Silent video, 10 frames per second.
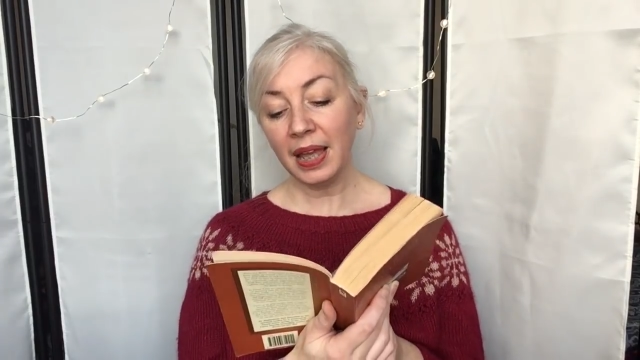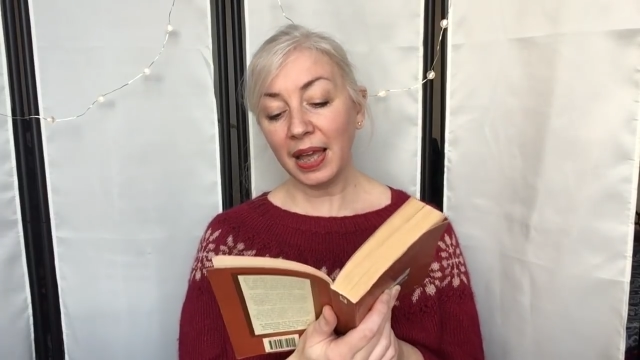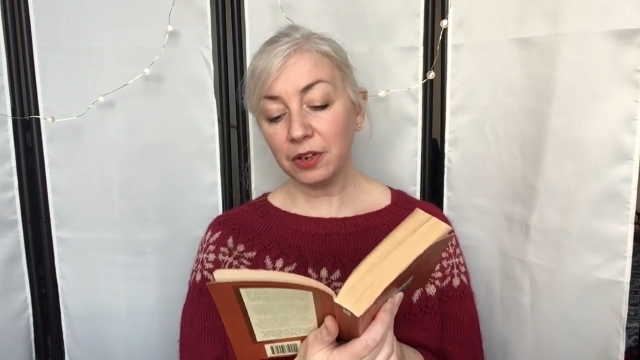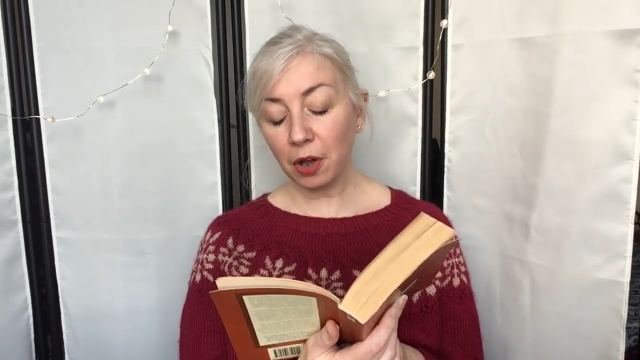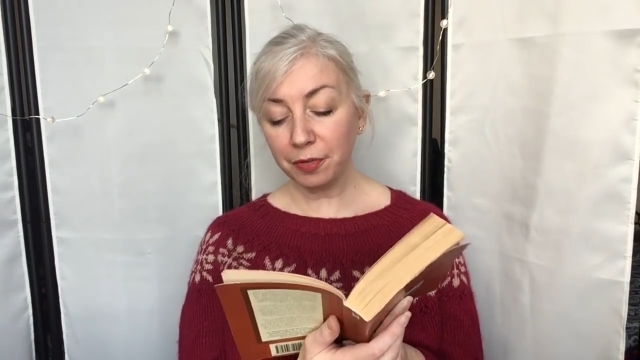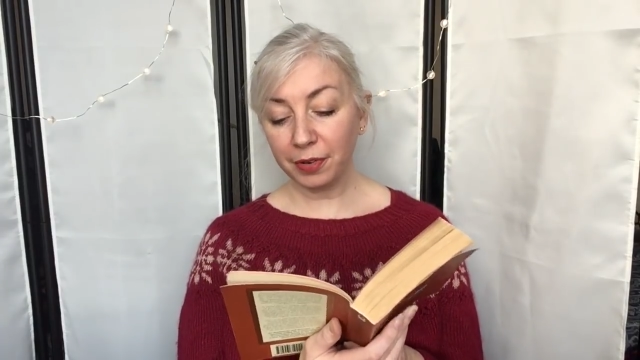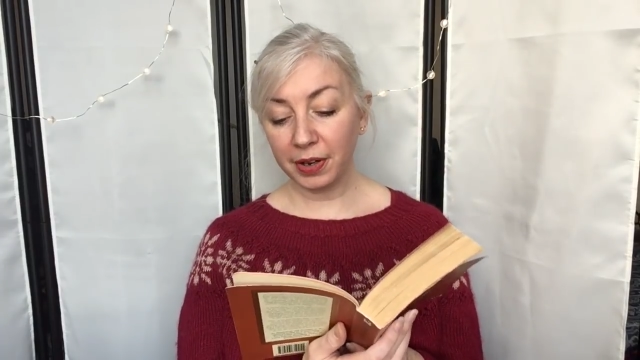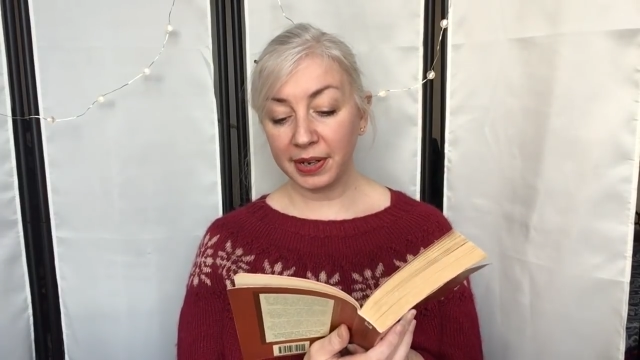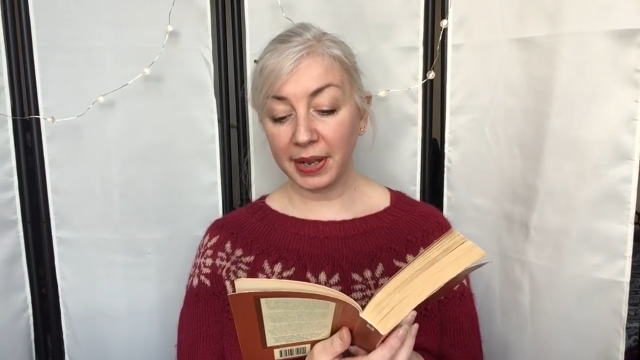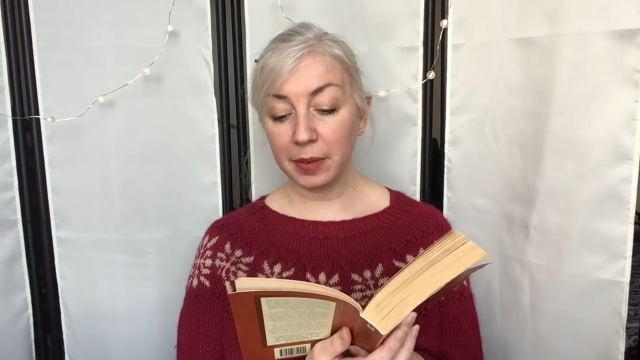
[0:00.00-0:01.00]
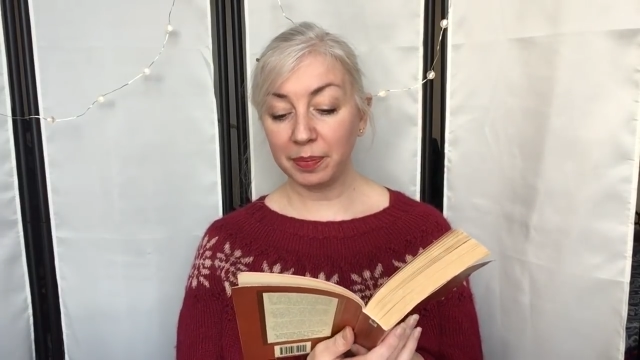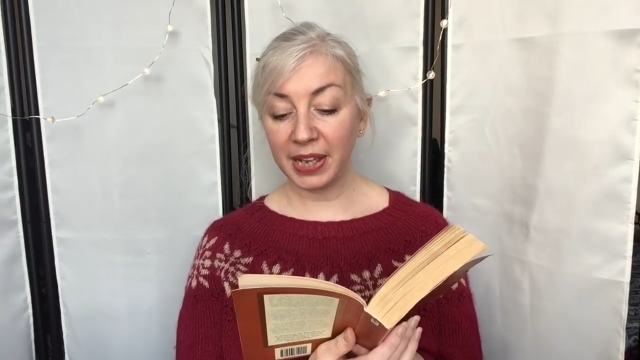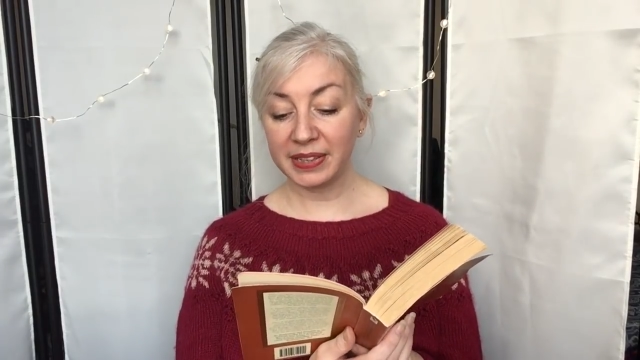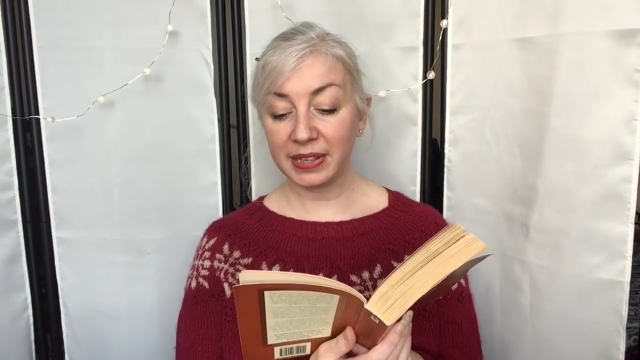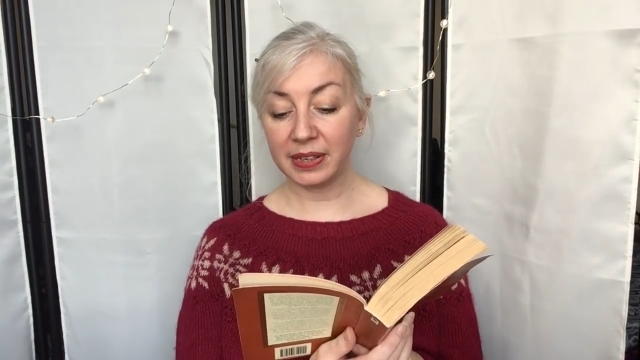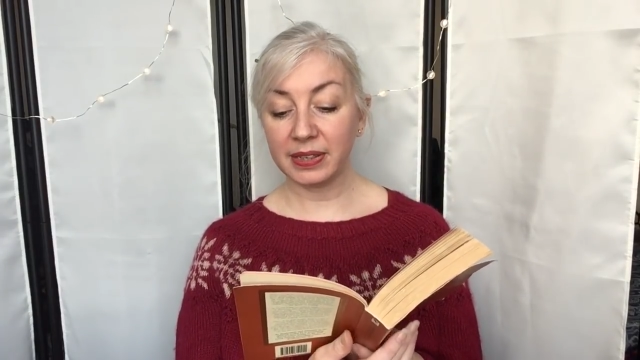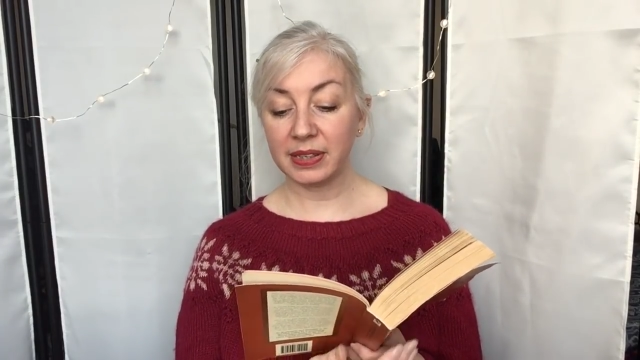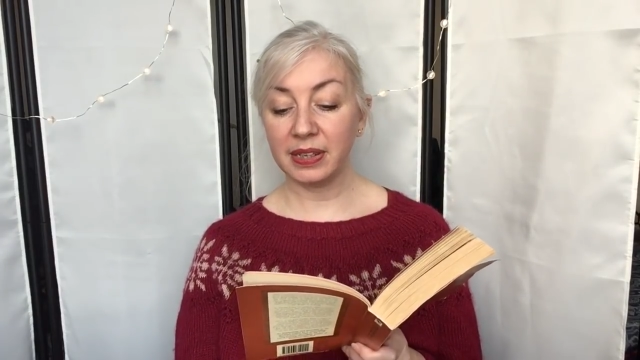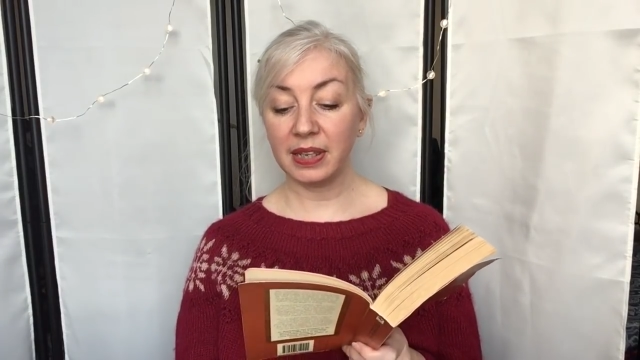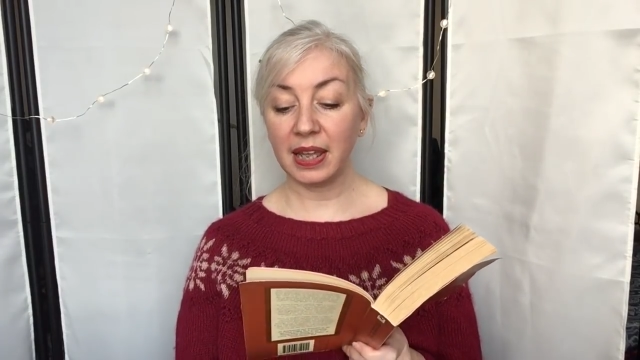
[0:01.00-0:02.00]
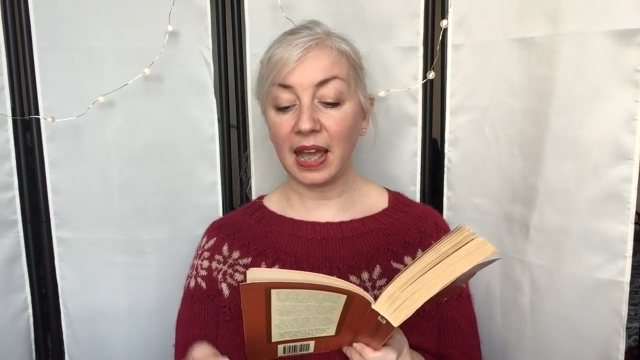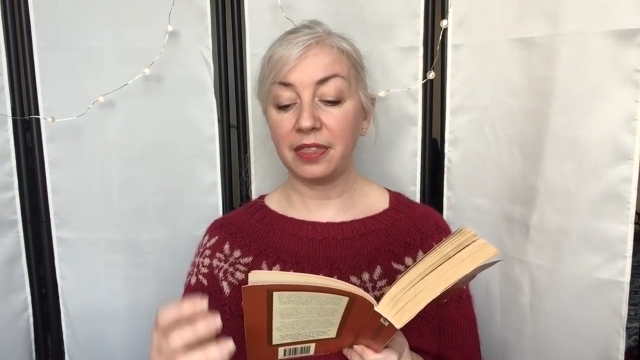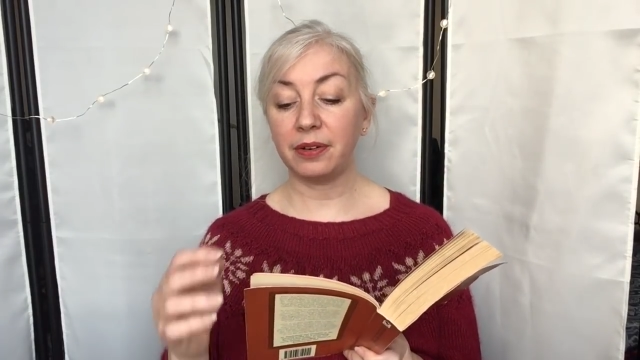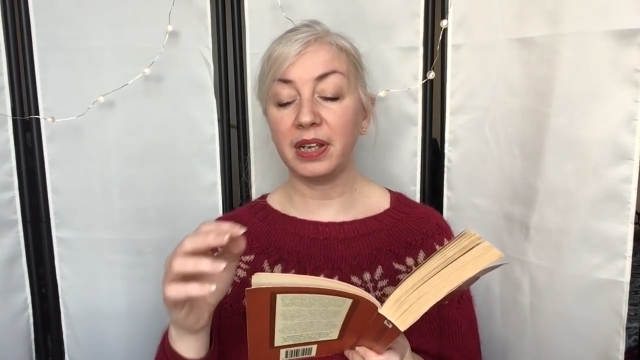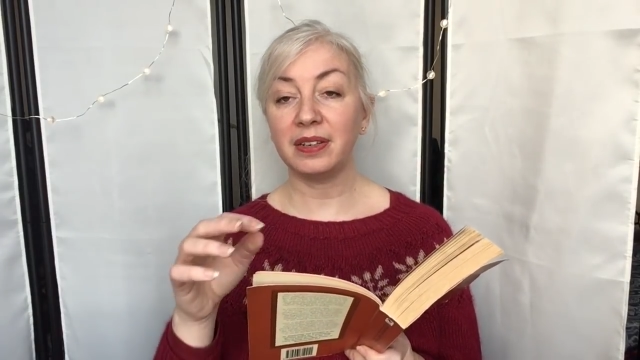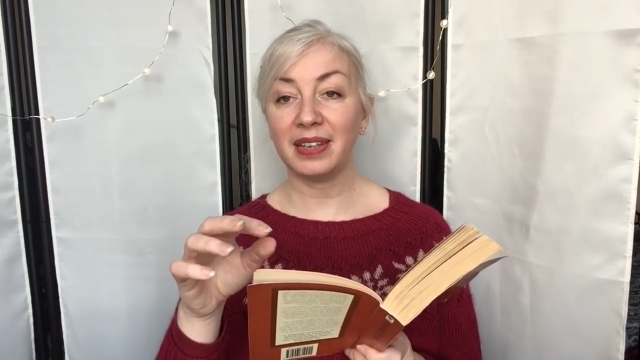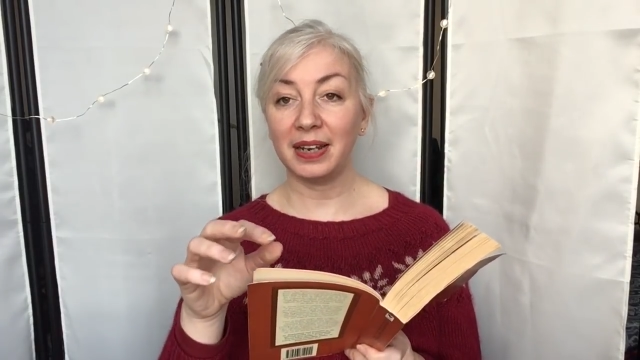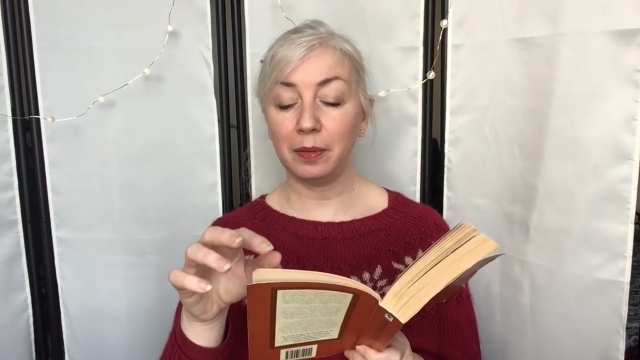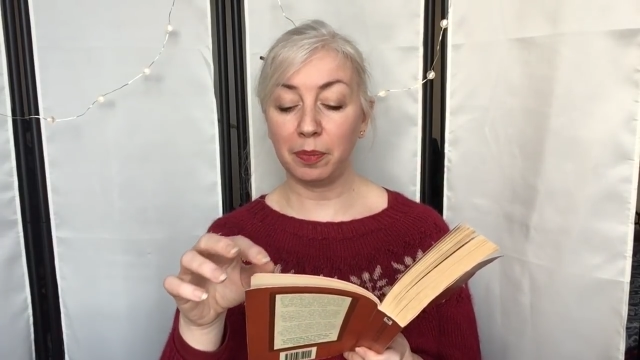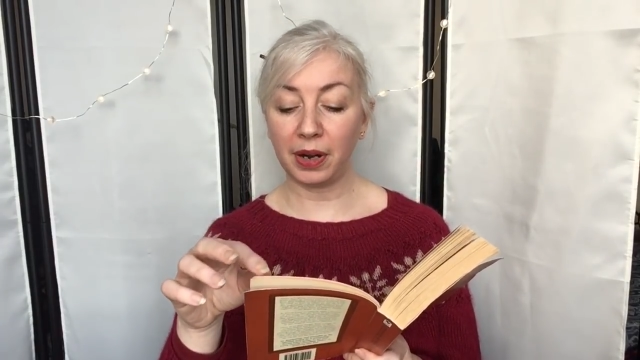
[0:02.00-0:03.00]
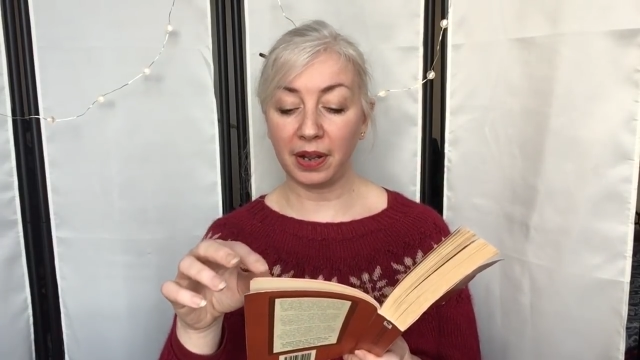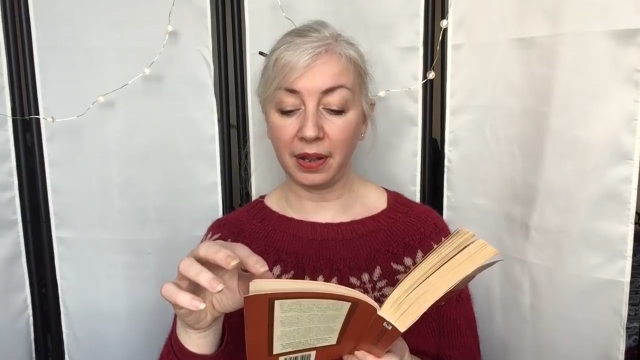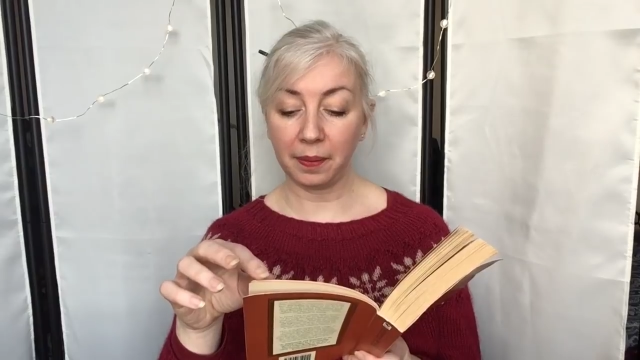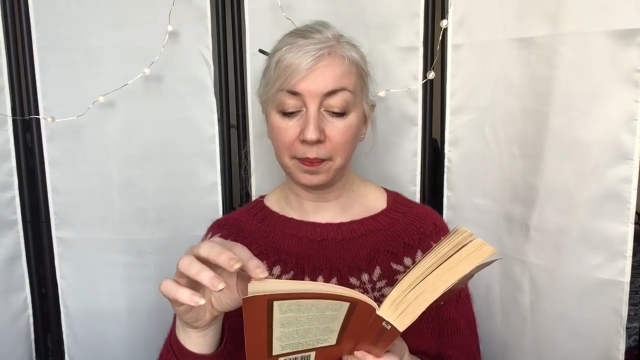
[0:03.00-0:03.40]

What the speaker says: and offered like blessings to the gathering tenebrae.